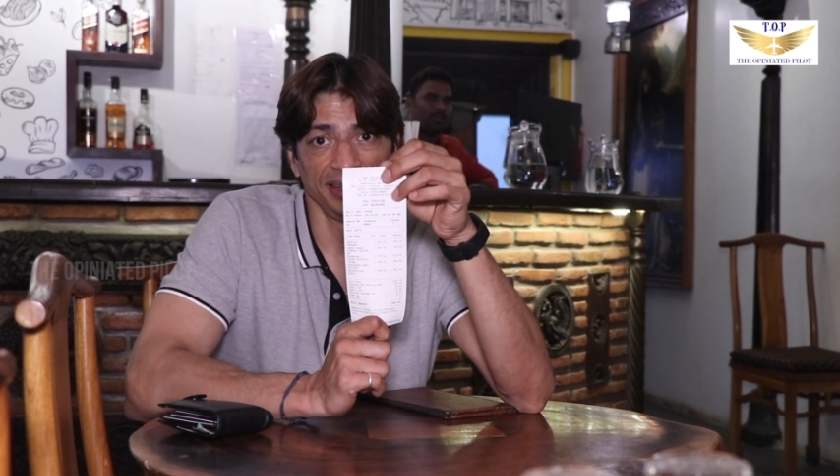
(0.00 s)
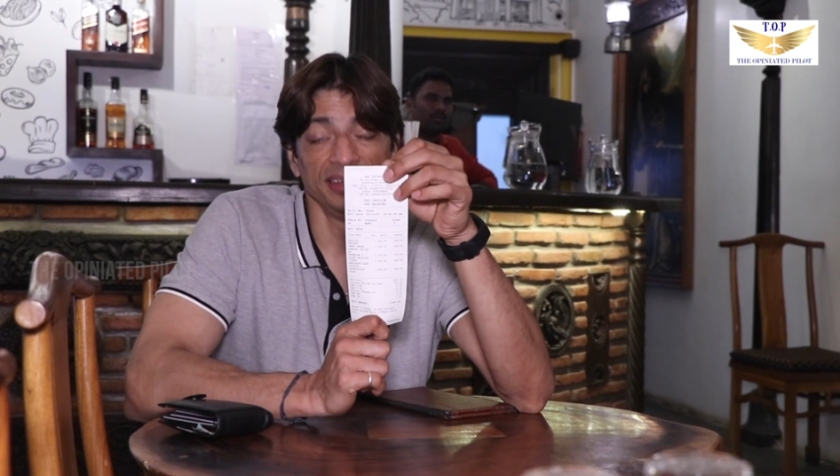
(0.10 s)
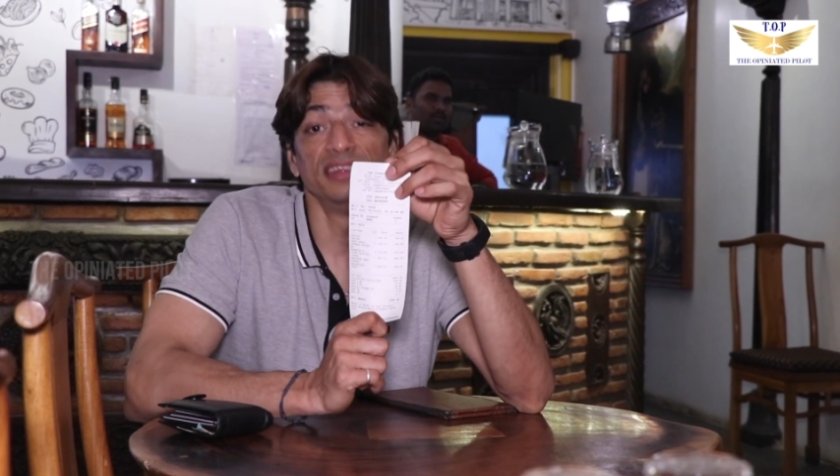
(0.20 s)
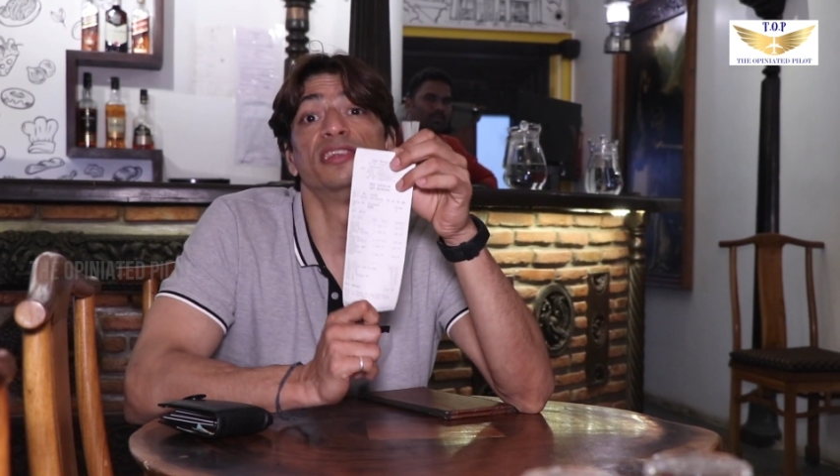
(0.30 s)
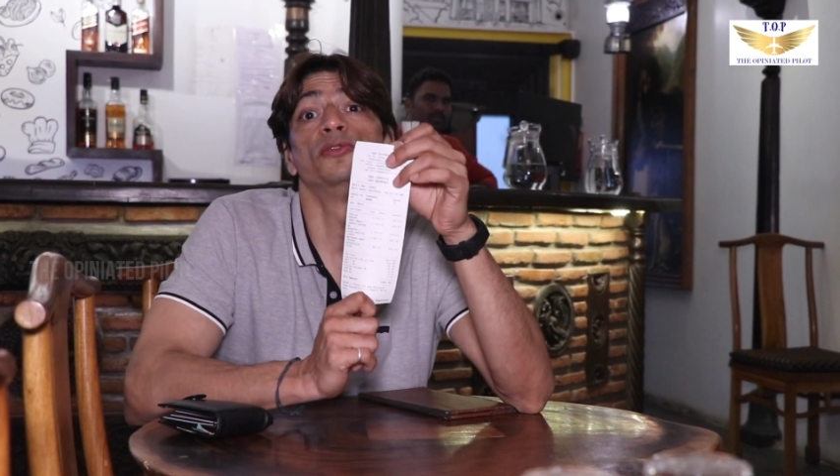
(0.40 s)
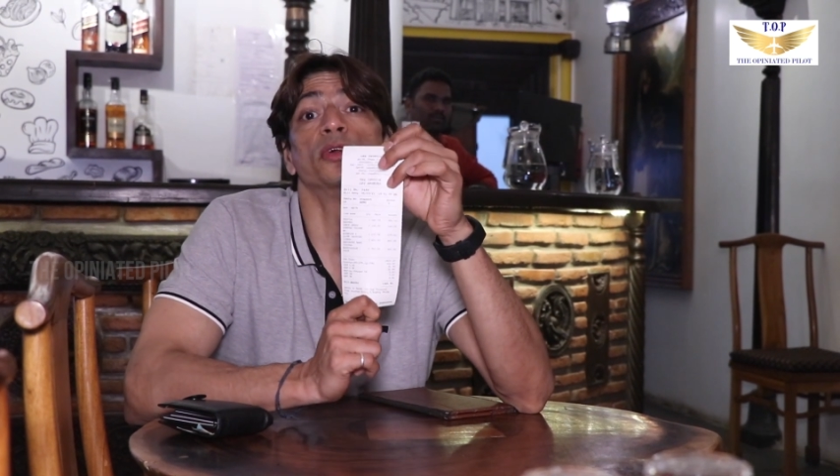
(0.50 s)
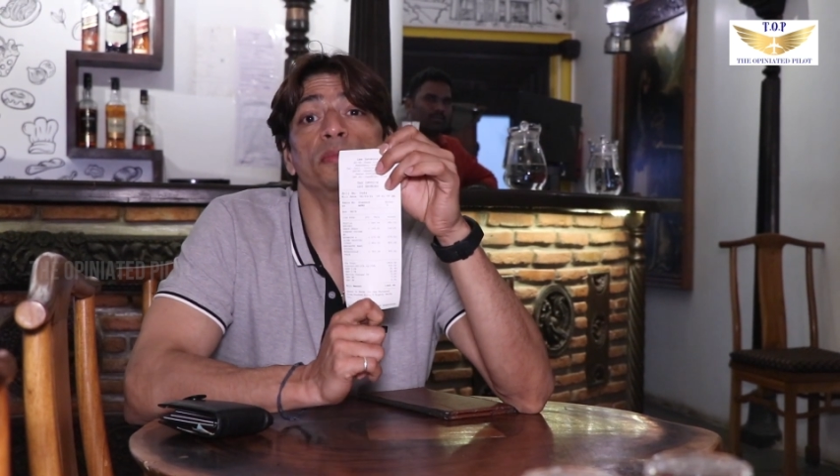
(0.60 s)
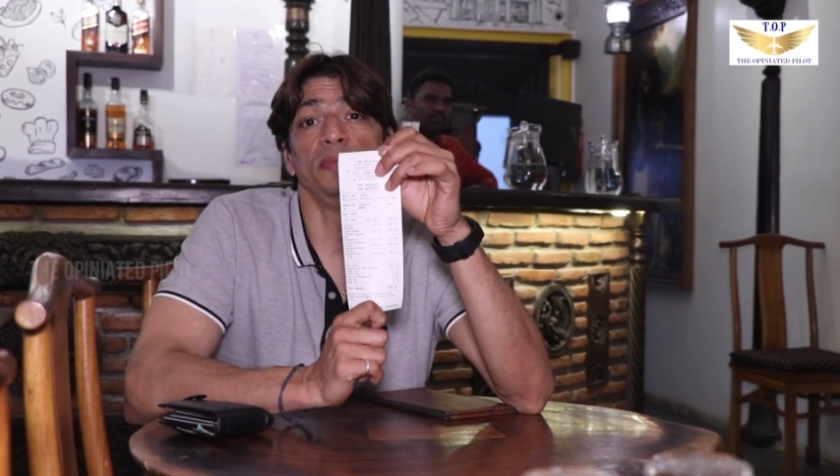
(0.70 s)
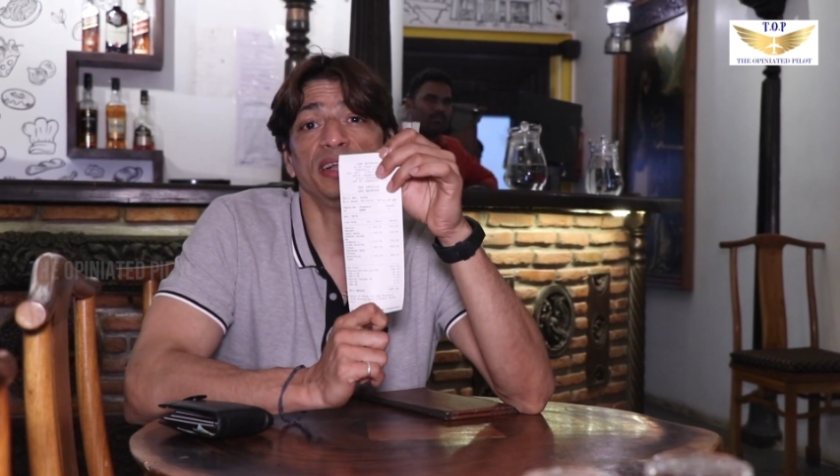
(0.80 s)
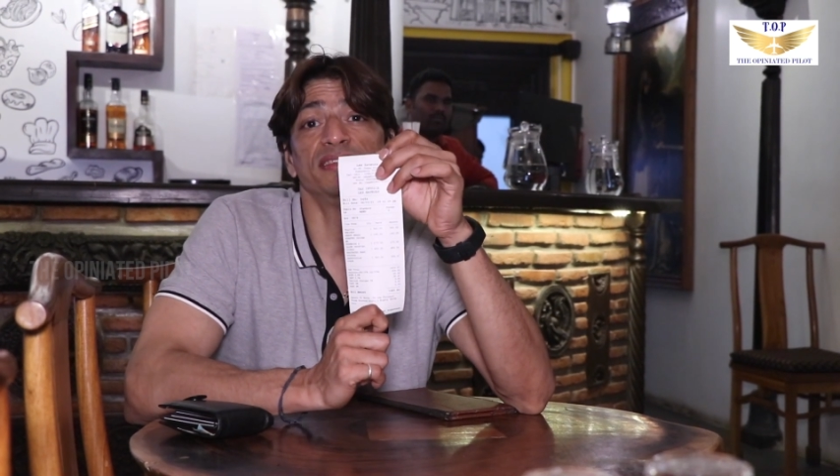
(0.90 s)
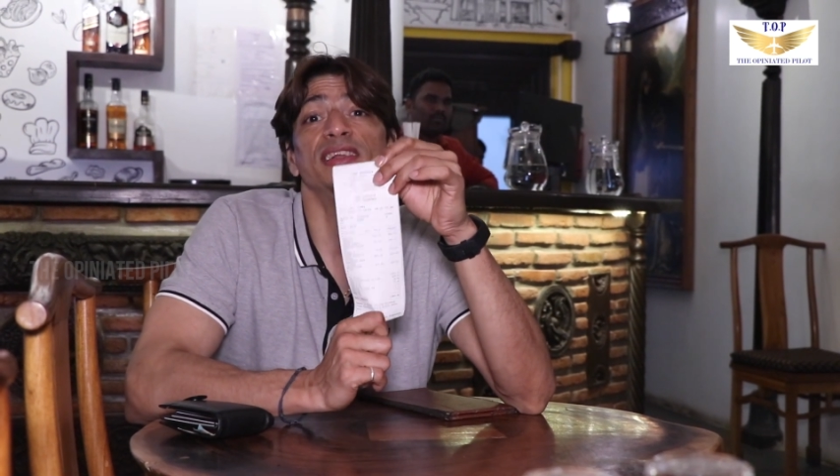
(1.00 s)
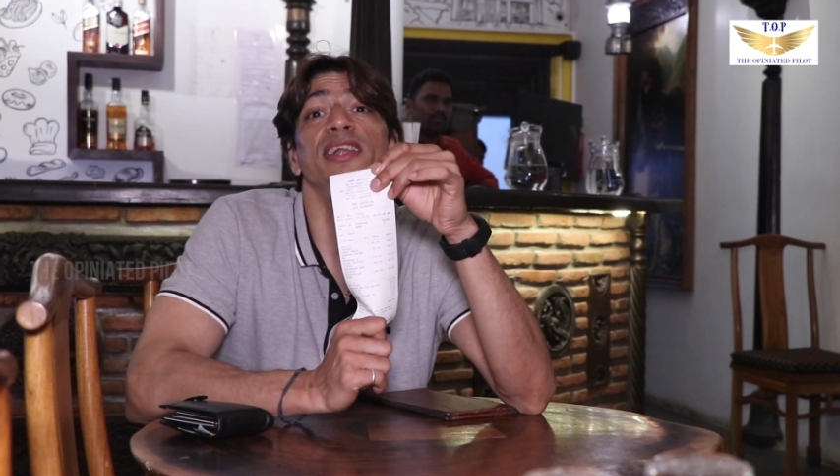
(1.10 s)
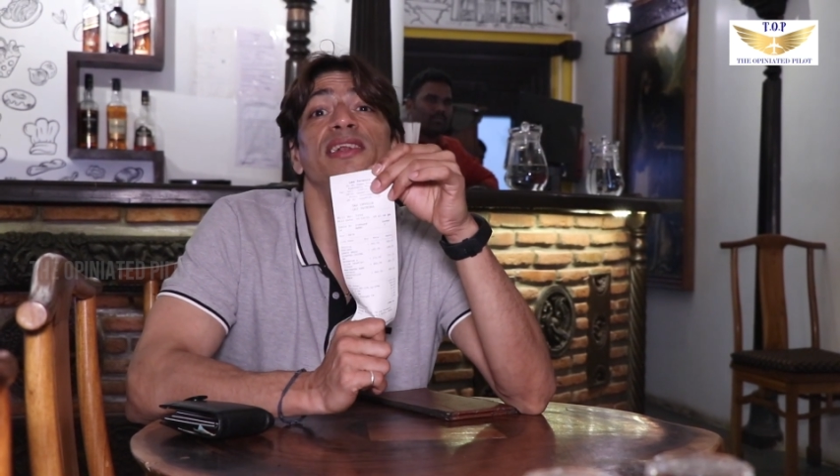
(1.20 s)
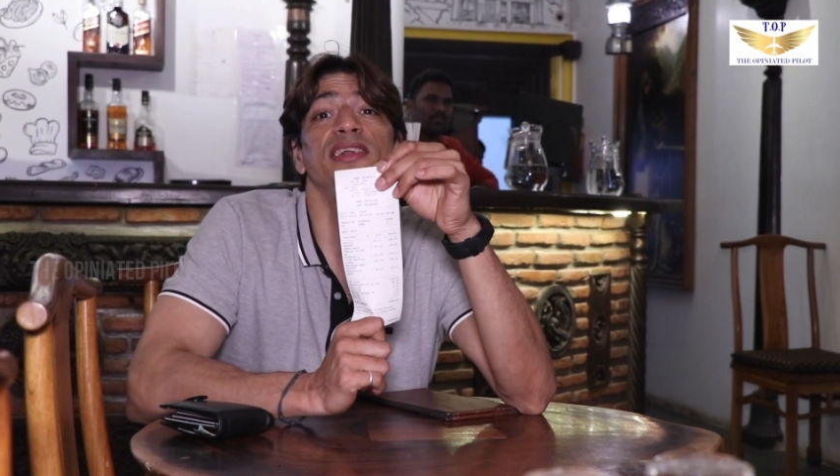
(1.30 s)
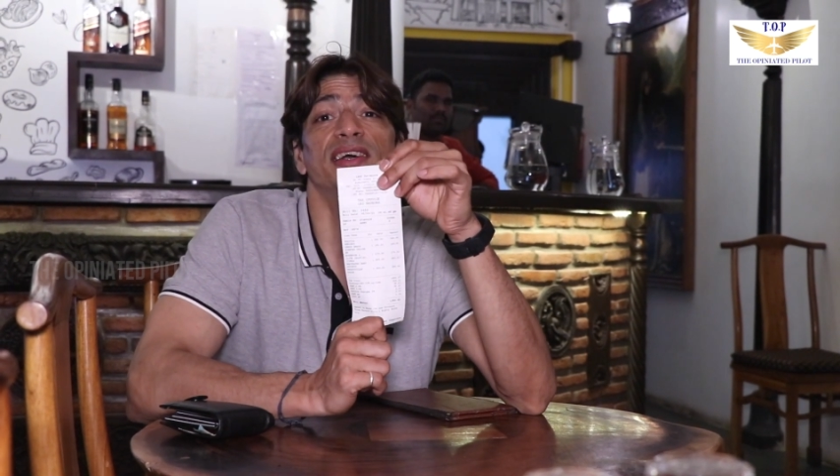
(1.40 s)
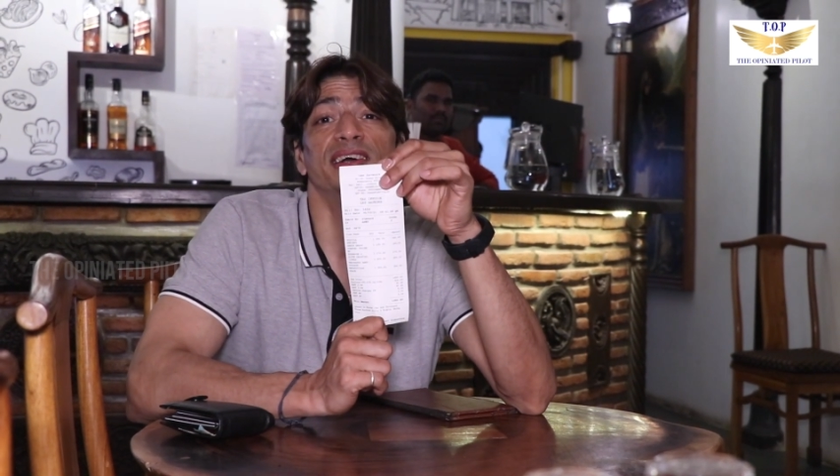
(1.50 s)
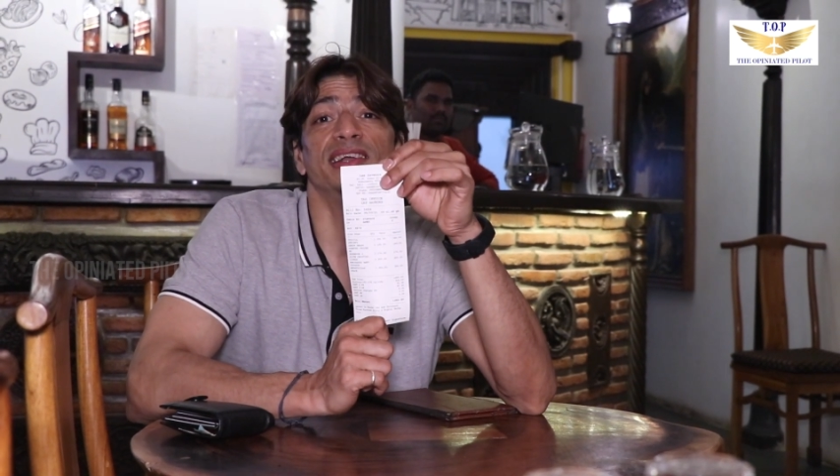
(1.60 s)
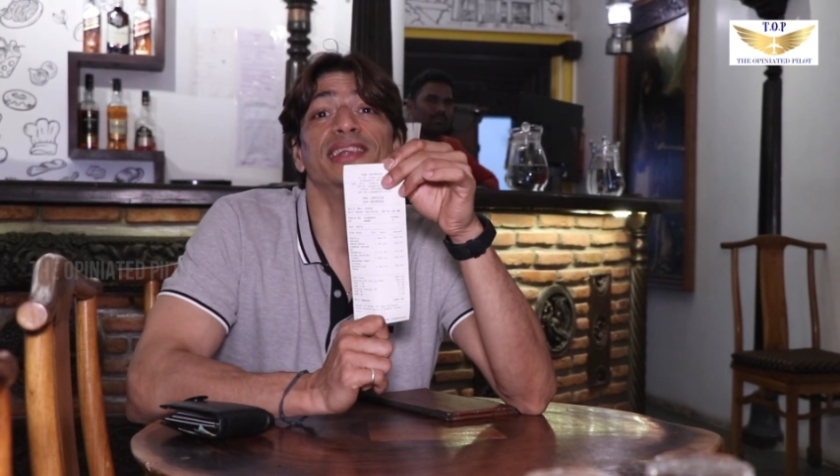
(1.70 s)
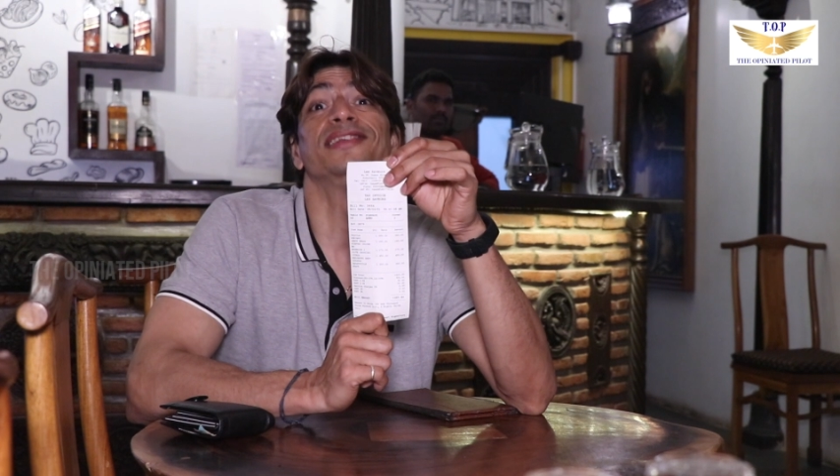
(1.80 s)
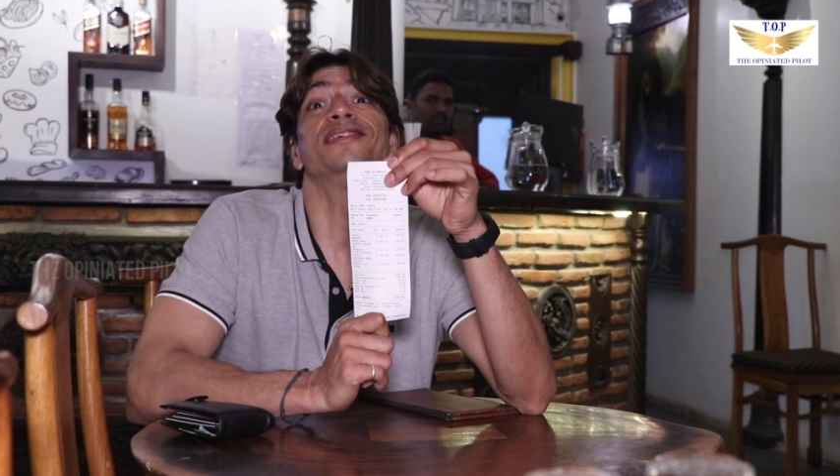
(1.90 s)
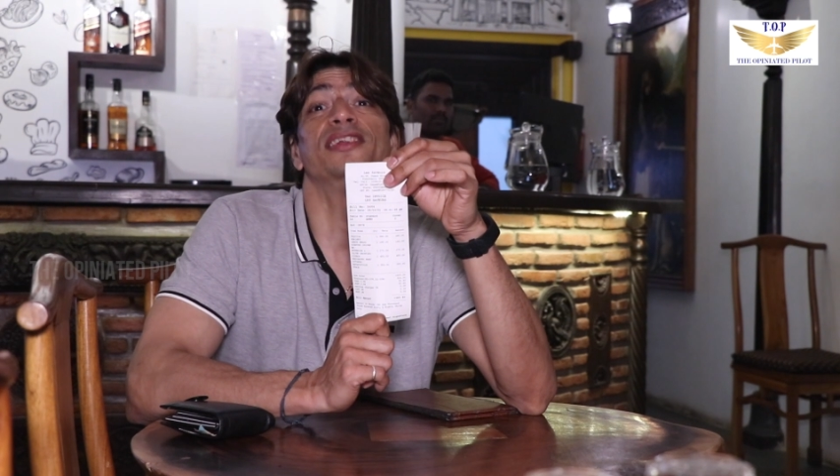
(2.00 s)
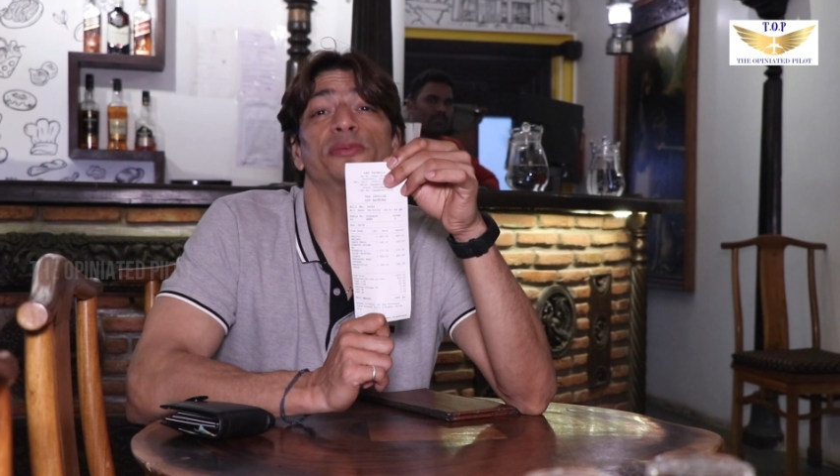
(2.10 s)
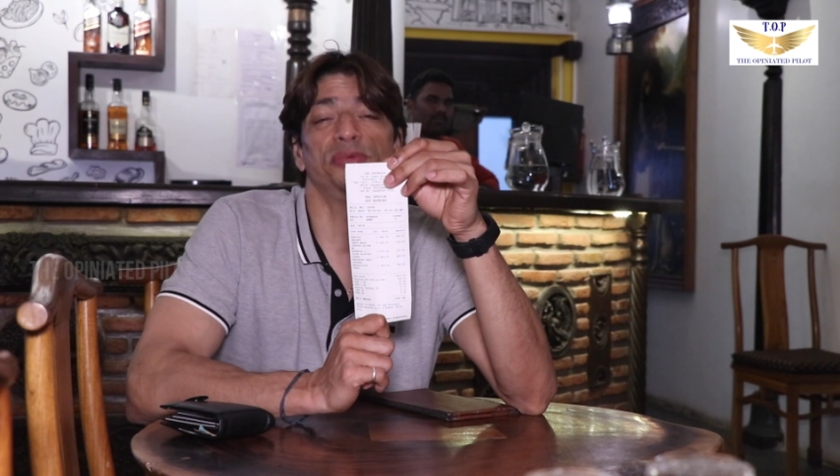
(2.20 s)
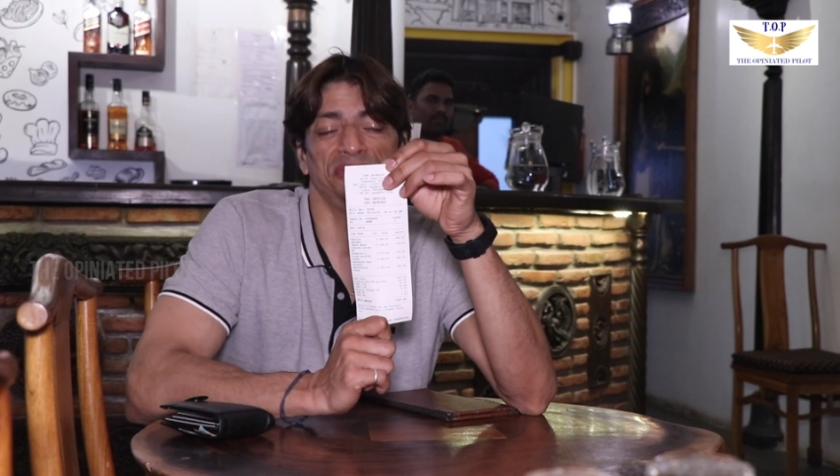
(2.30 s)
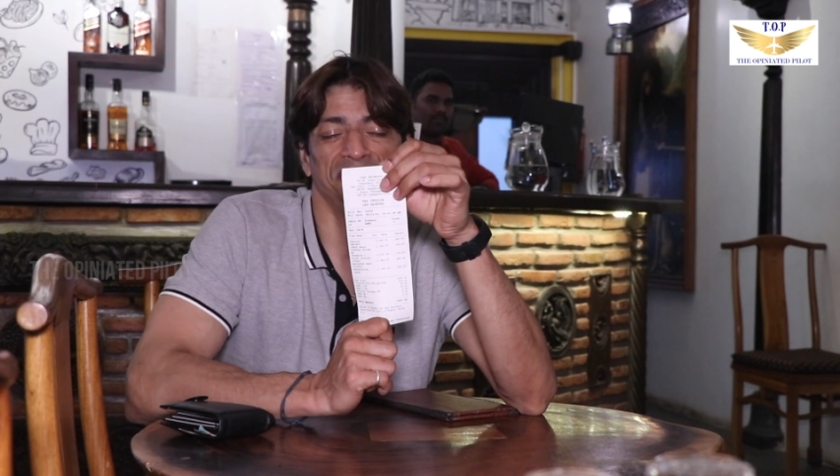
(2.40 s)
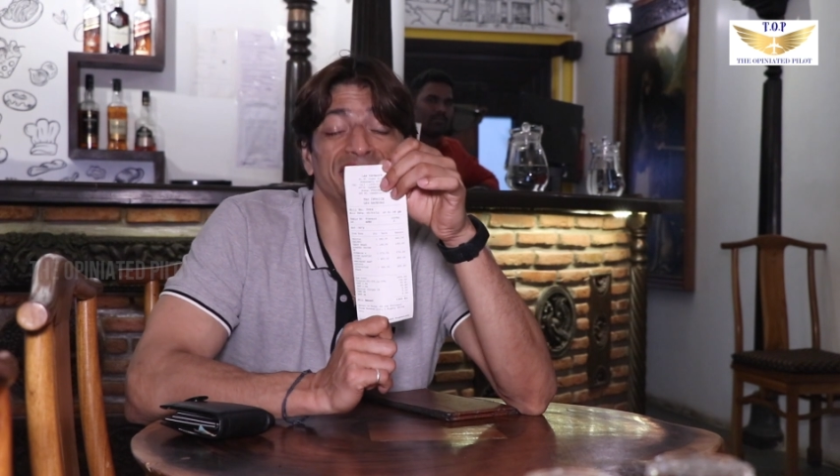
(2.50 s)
This is what makes India incredible.